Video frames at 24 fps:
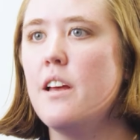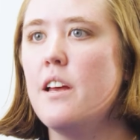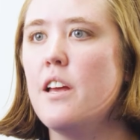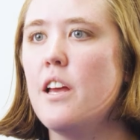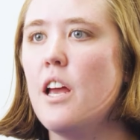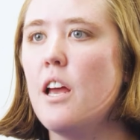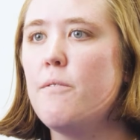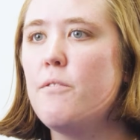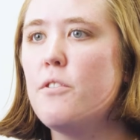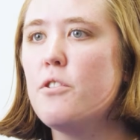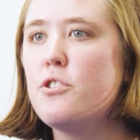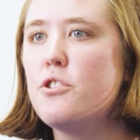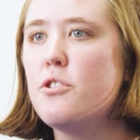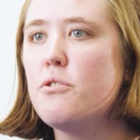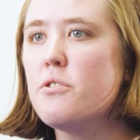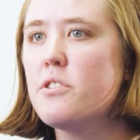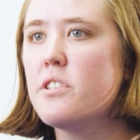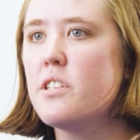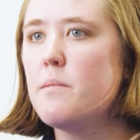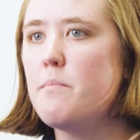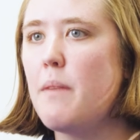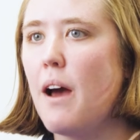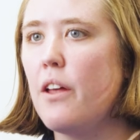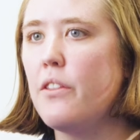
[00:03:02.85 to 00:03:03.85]
If you choose
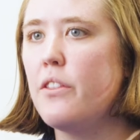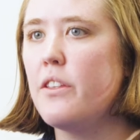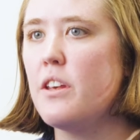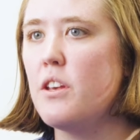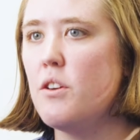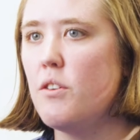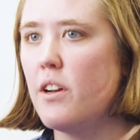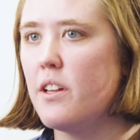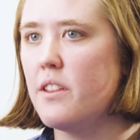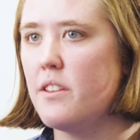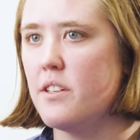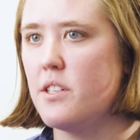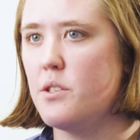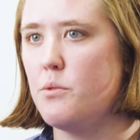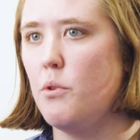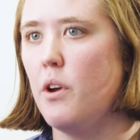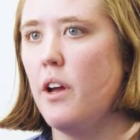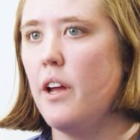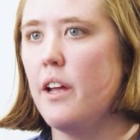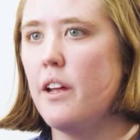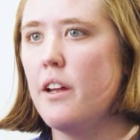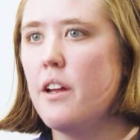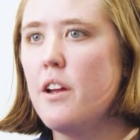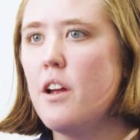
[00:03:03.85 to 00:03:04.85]
to mount the unit this
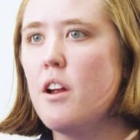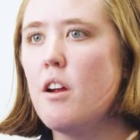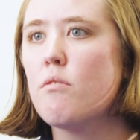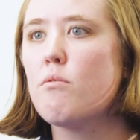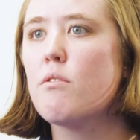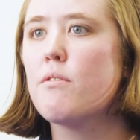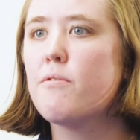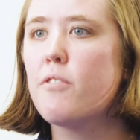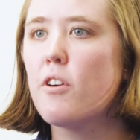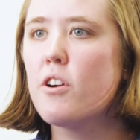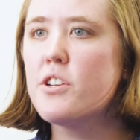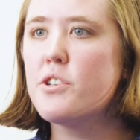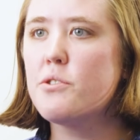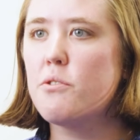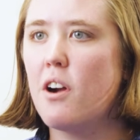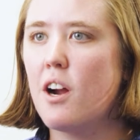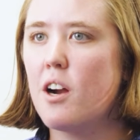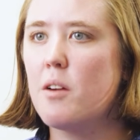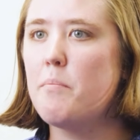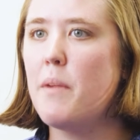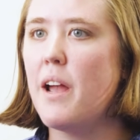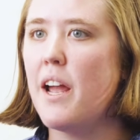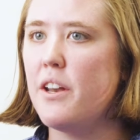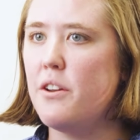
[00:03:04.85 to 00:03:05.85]
way, refer to
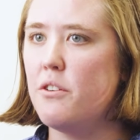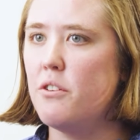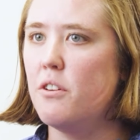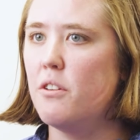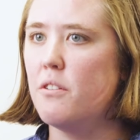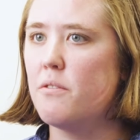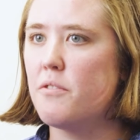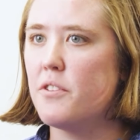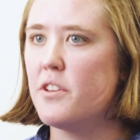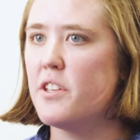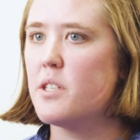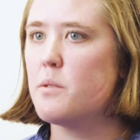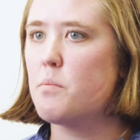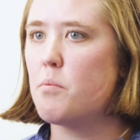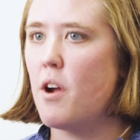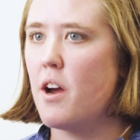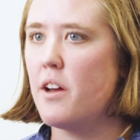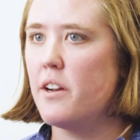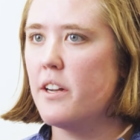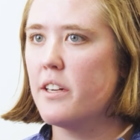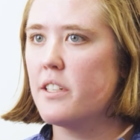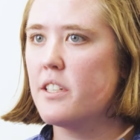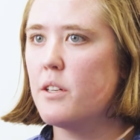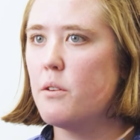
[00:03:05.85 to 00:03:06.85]
our manual for this
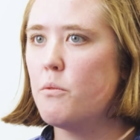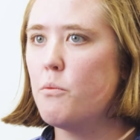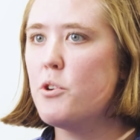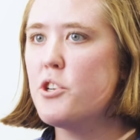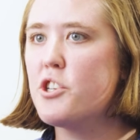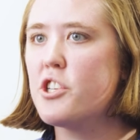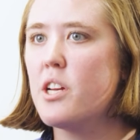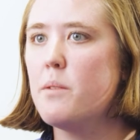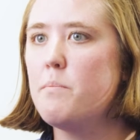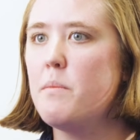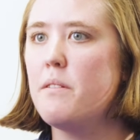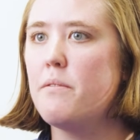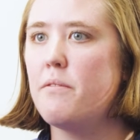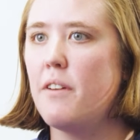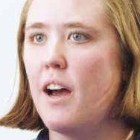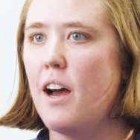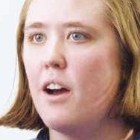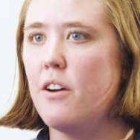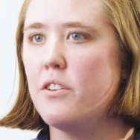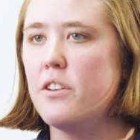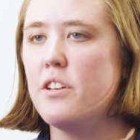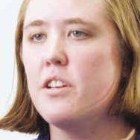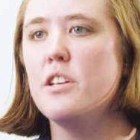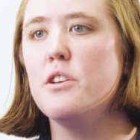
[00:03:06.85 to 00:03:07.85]
product, which can be
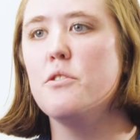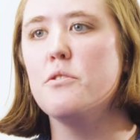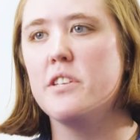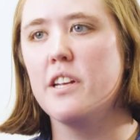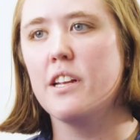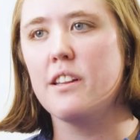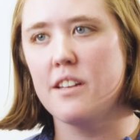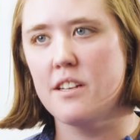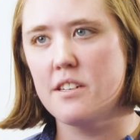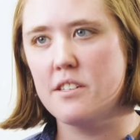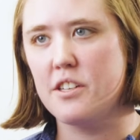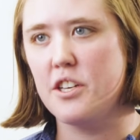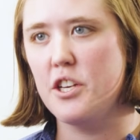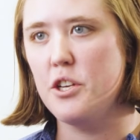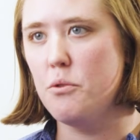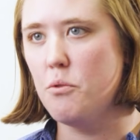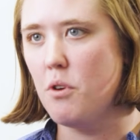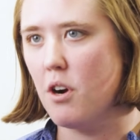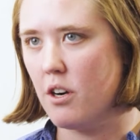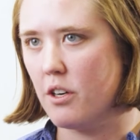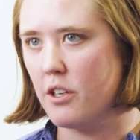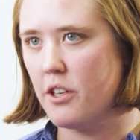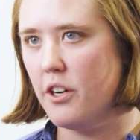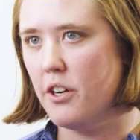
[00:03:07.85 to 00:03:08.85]
found using this
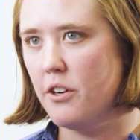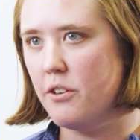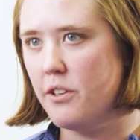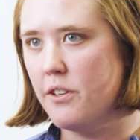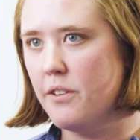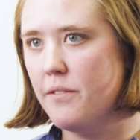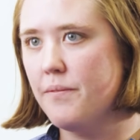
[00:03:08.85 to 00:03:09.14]
QR code.